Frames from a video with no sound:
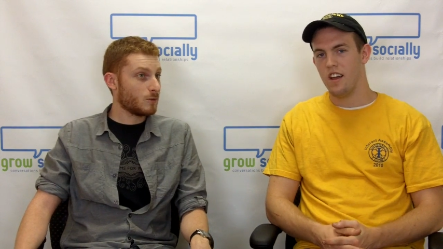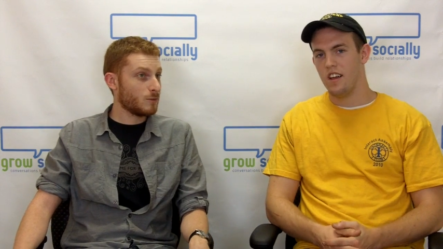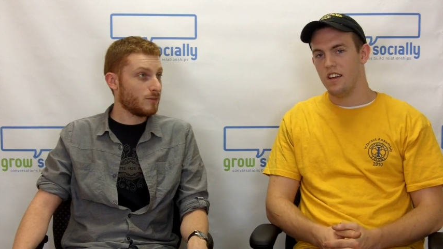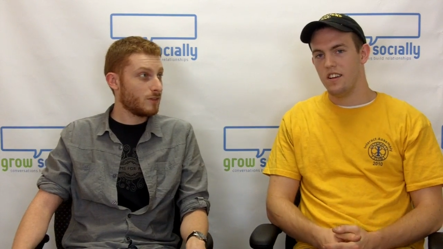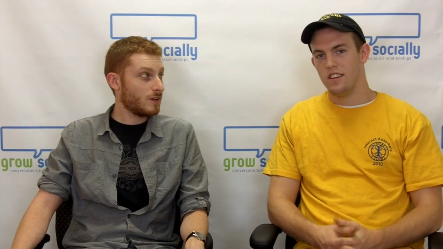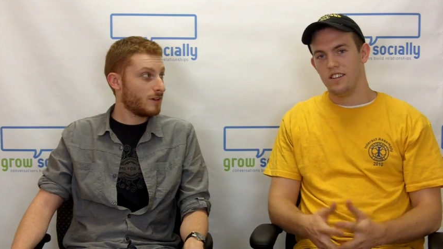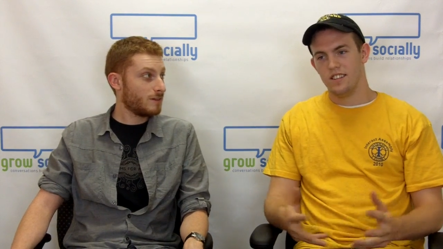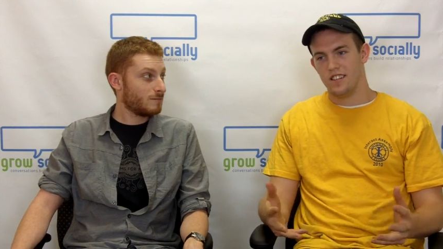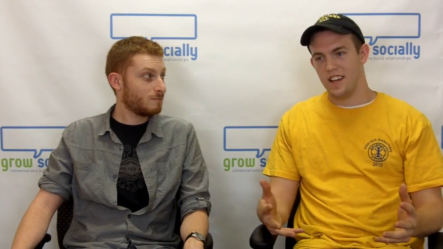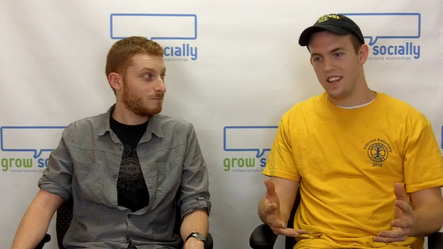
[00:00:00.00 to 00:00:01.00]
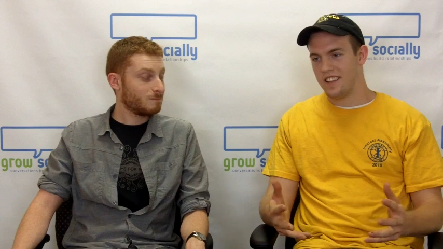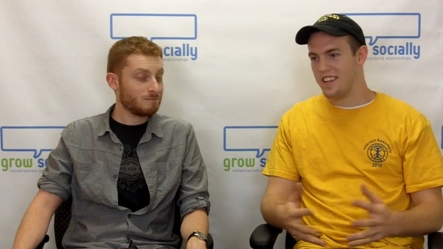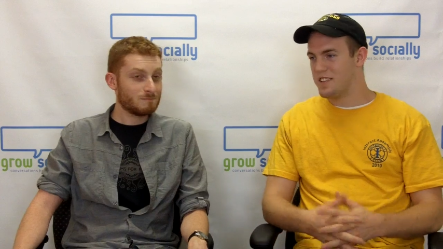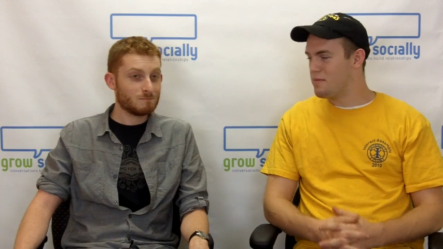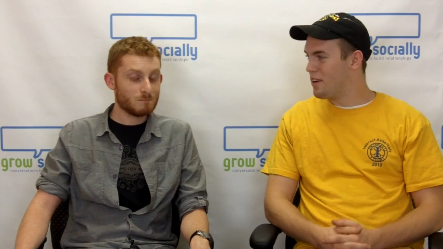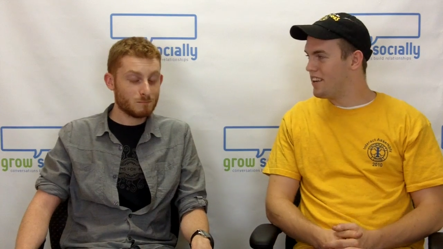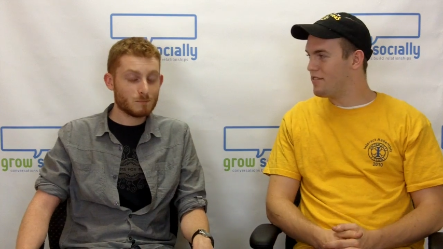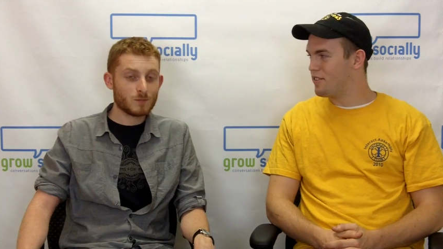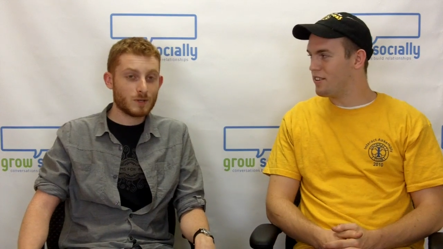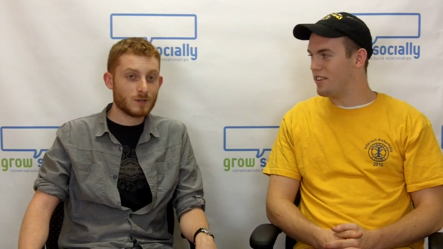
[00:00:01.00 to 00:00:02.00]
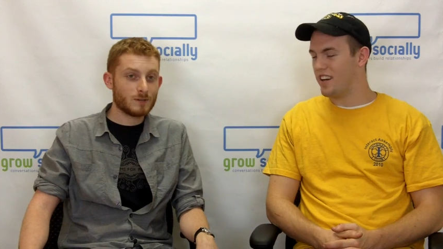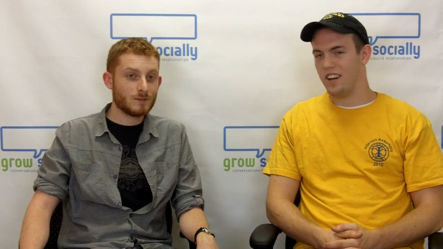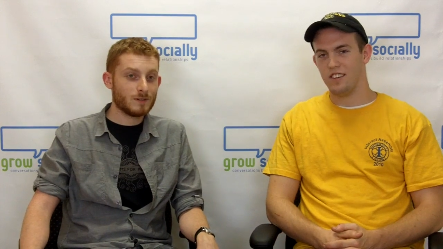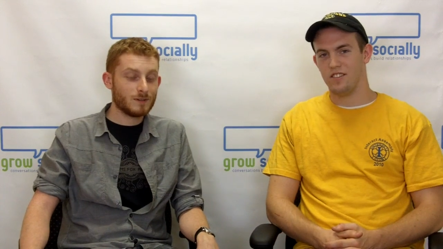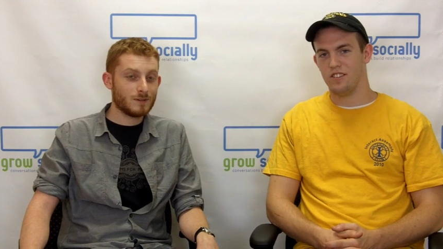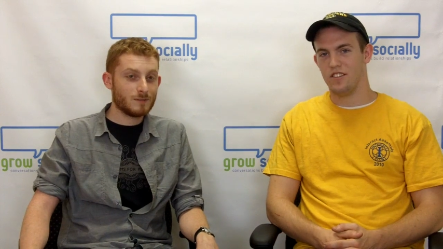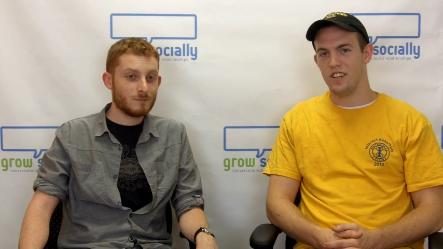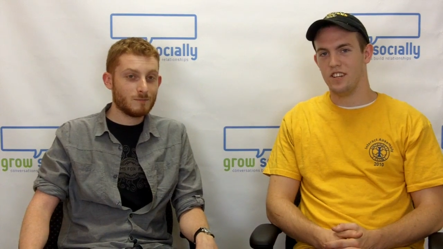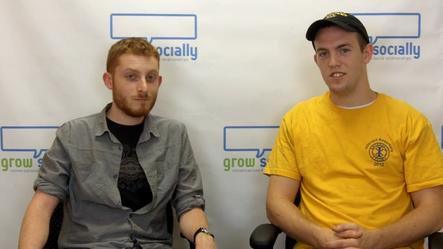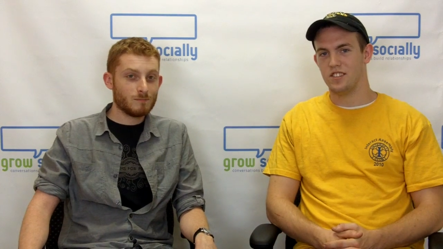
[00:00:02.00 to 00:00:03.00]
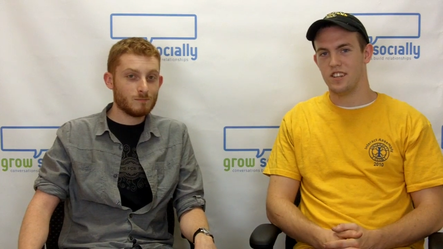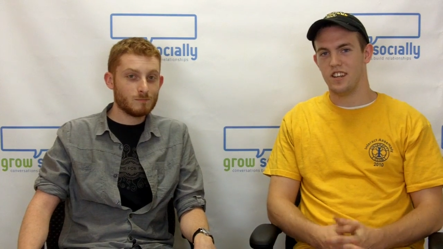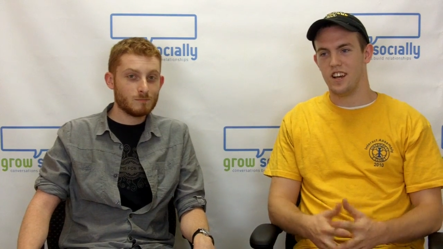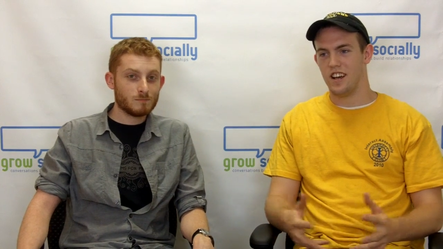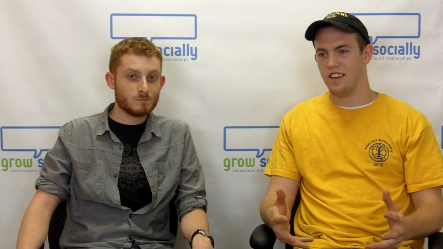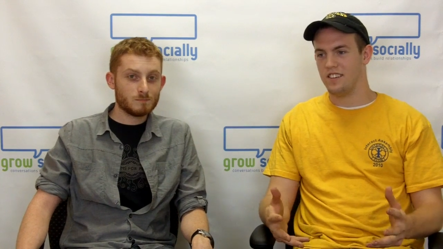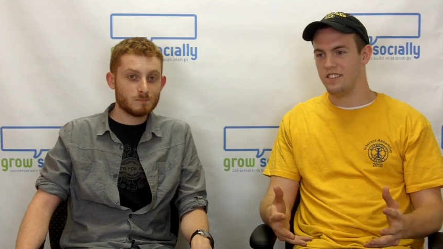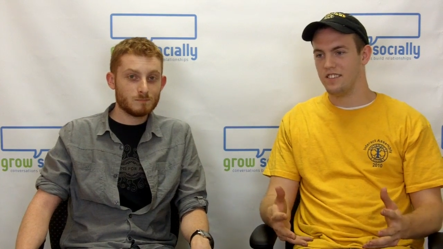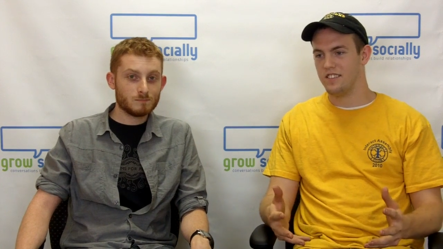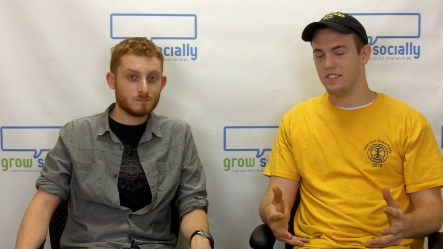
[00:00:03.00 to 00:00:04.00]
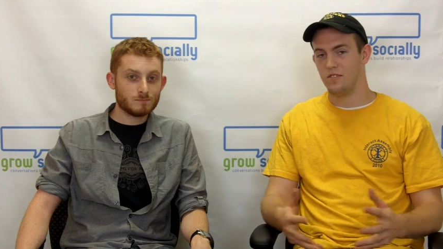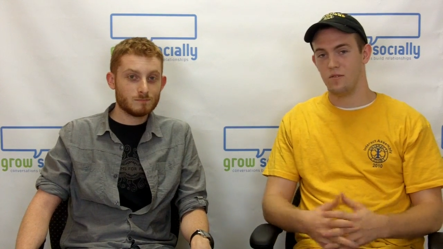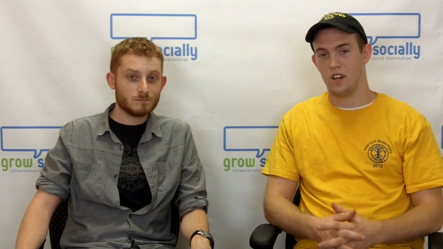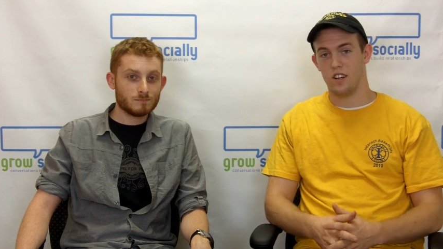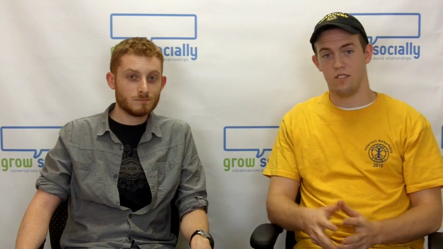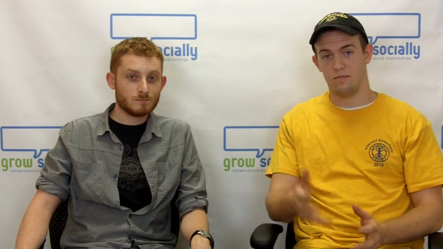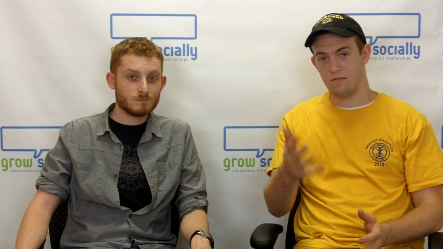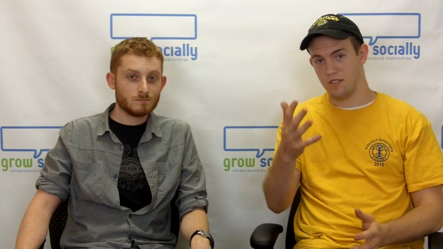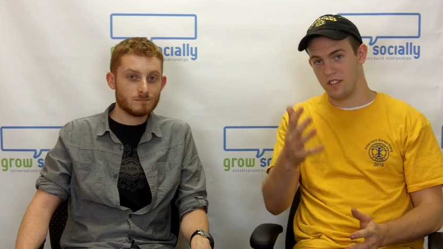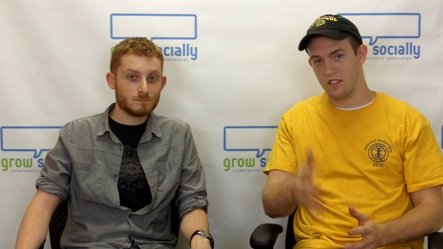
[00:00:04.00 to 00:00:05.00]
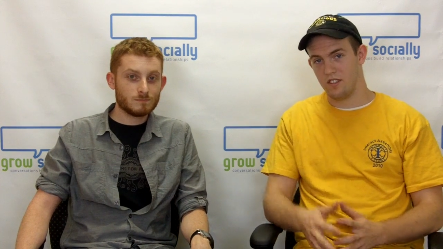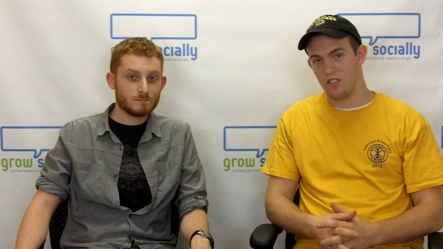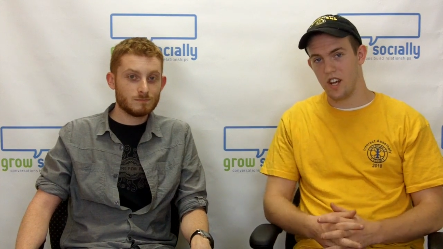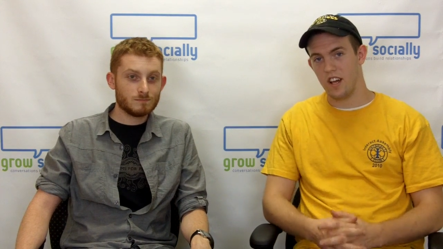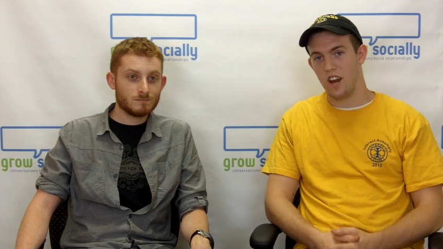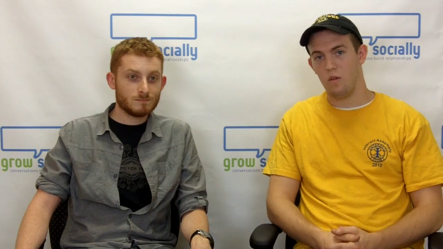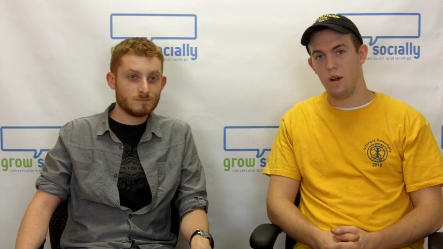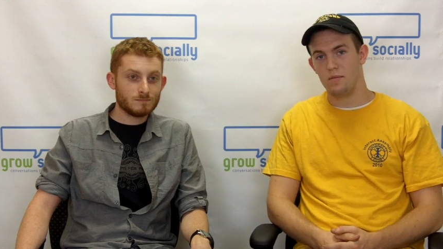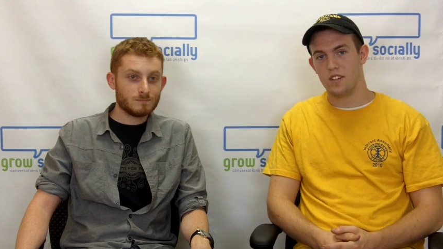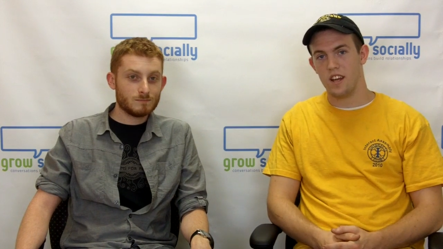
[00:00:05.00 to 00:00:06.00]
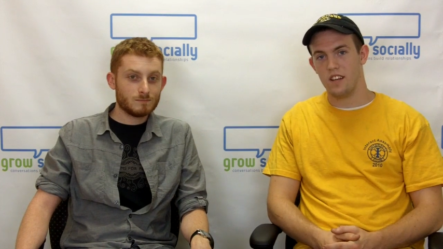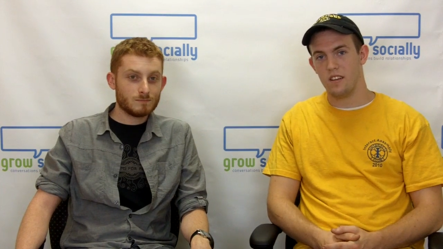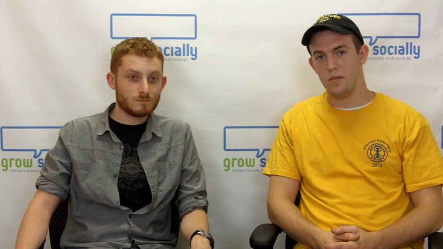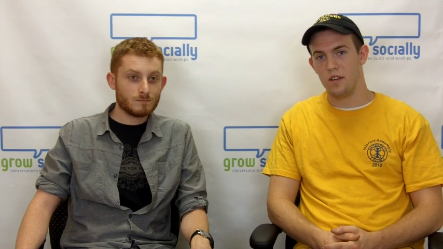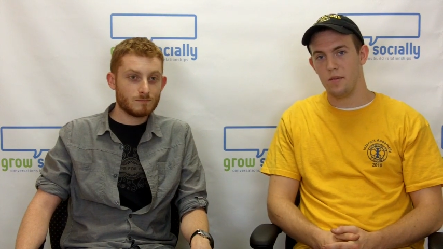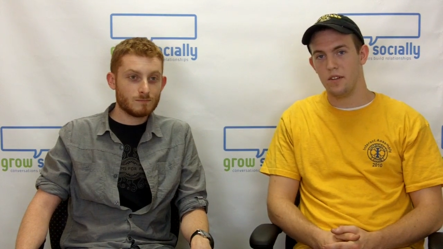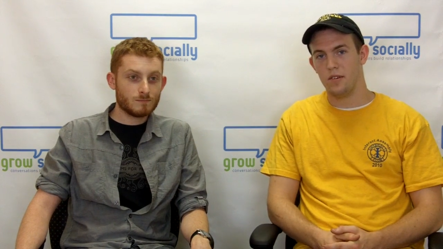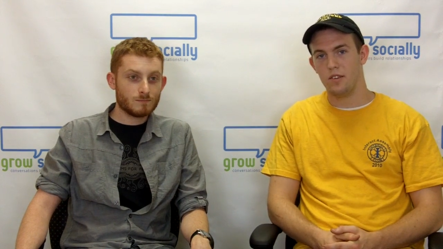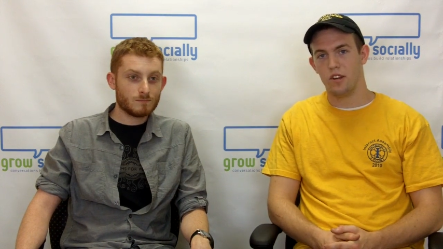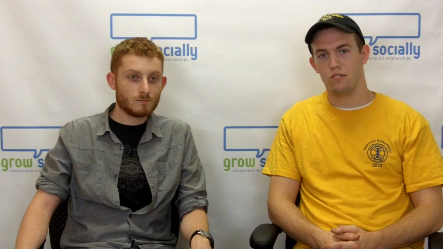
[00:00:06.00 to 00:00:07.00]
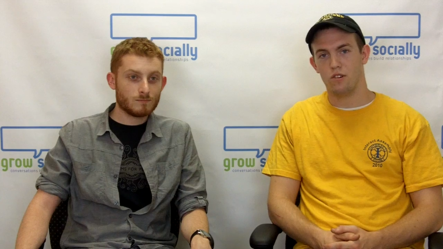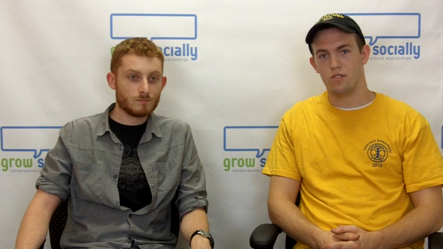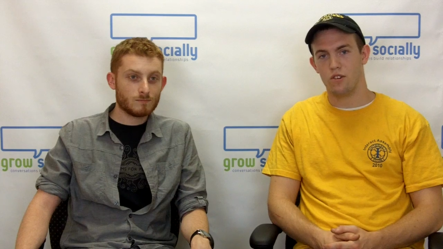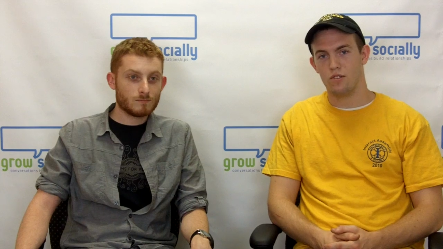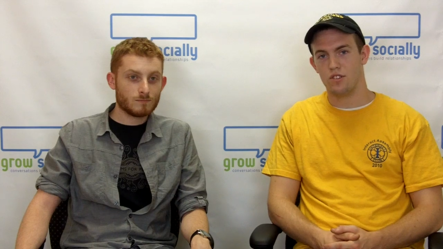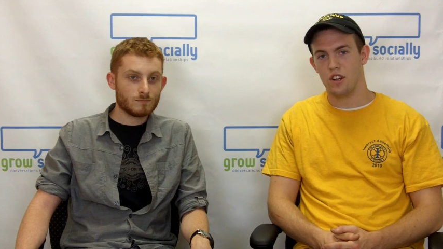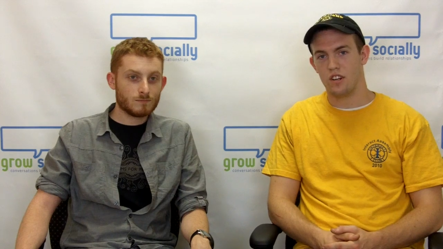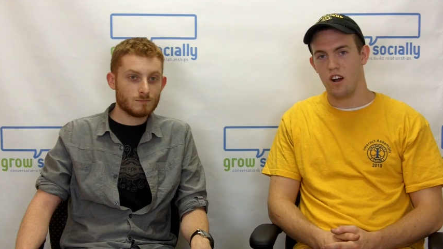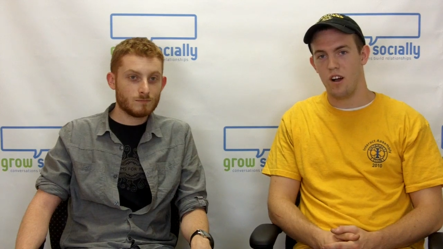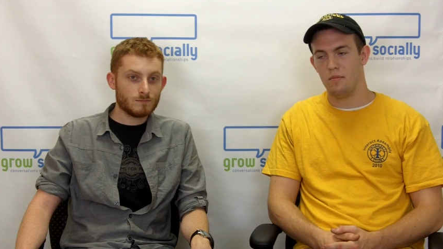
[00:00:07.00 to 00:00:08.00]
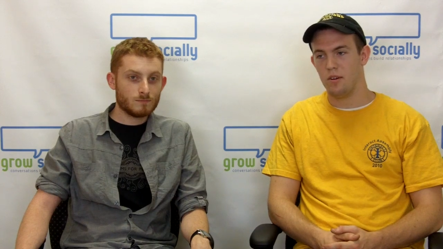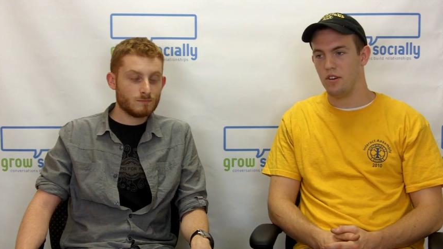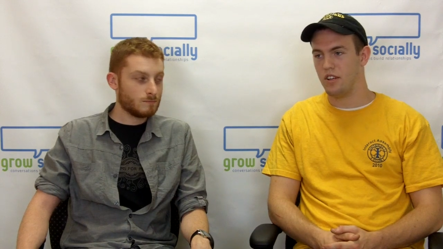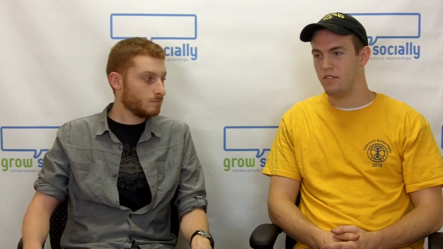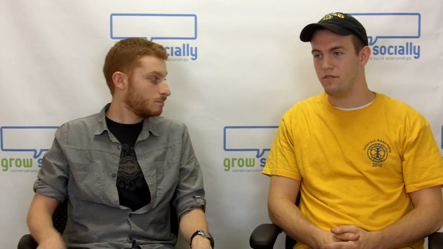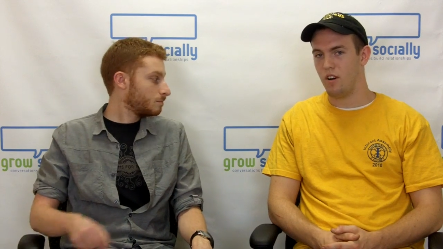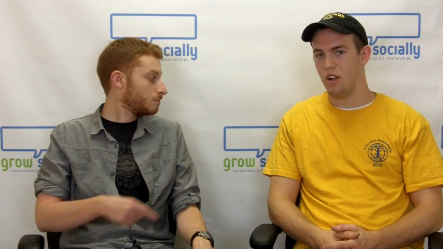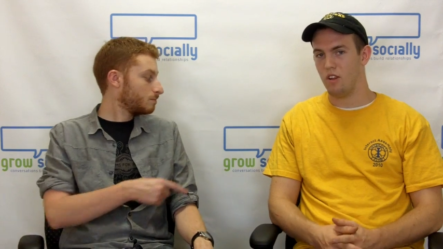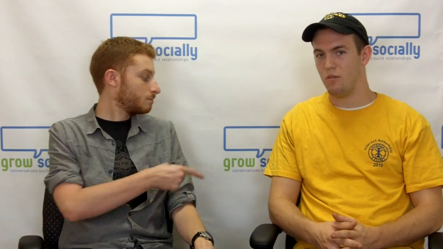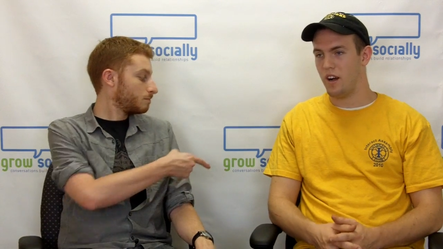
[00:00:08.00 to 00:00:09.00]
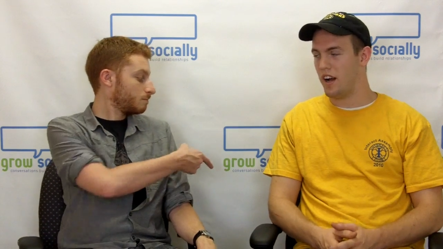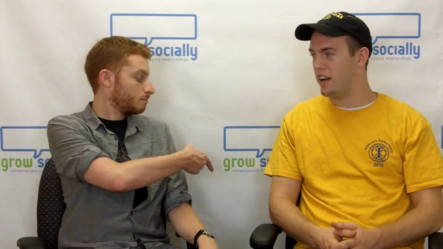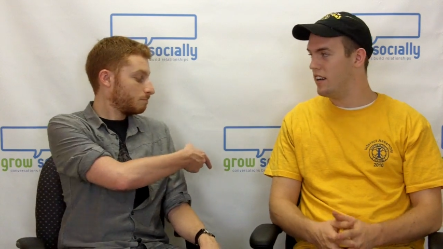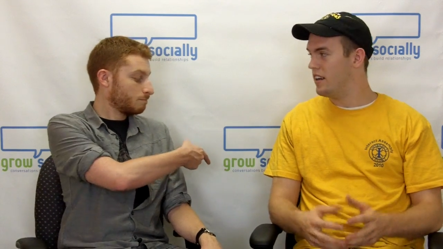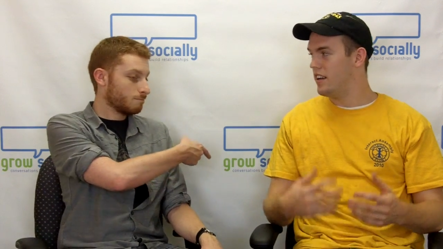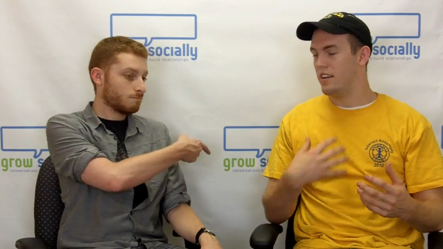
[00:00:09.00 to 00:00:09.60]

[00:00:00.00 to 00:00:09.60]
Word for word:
Speaker 1: Done with me for the day. I think that's about it for uh, for videos, and uh, we, uh, check out our website www.growsocial.com, or you can follow